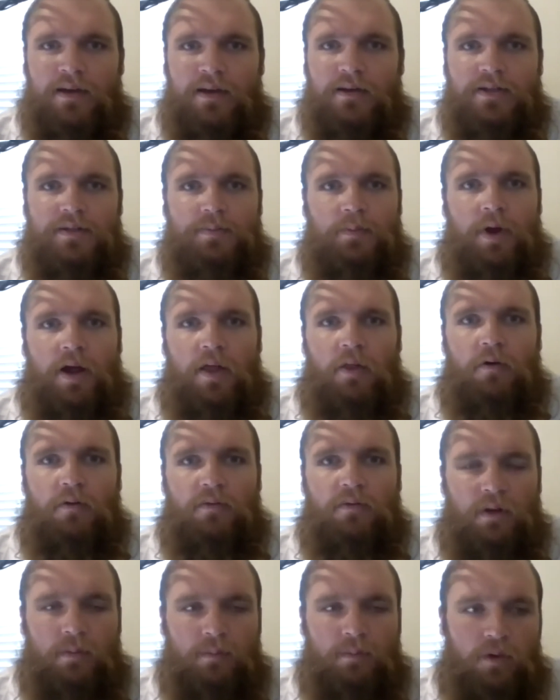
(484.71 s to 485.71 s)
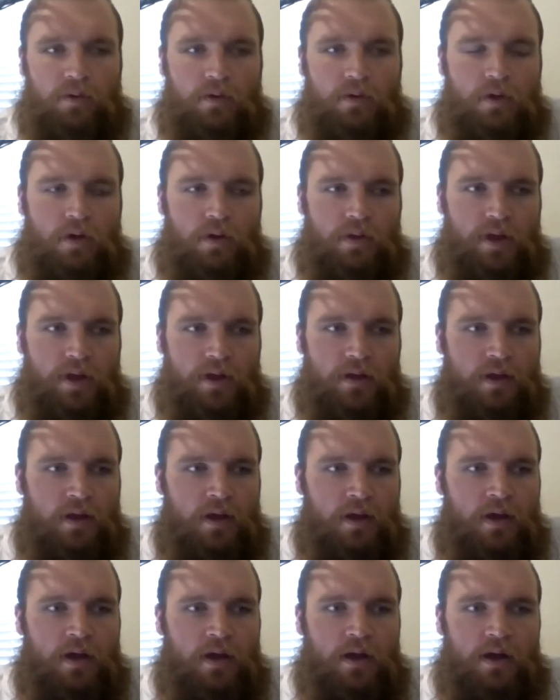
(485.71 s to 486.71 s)
to supply the whole family with clothing,
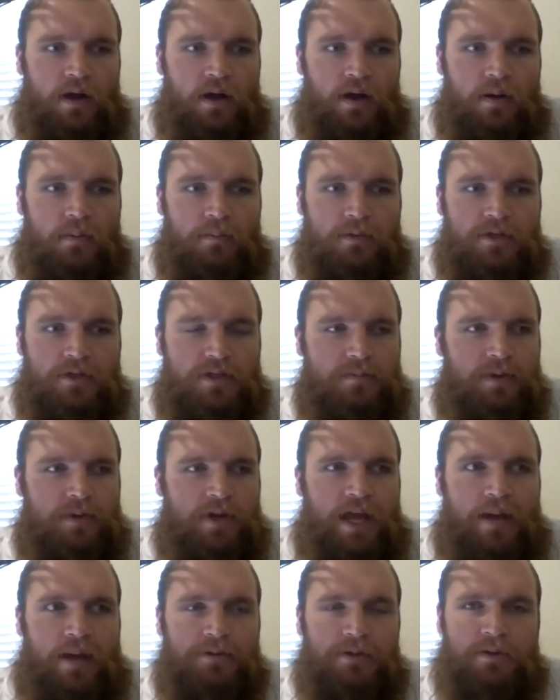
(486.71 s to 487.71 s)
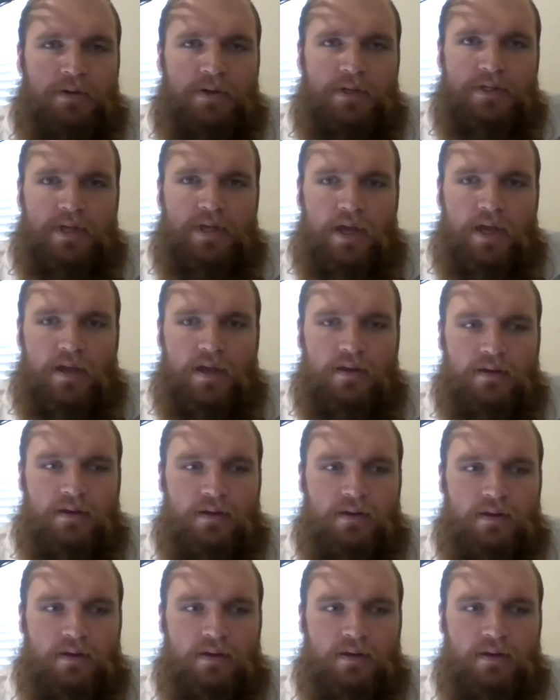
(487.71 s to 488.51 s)
which has been absolutely insane.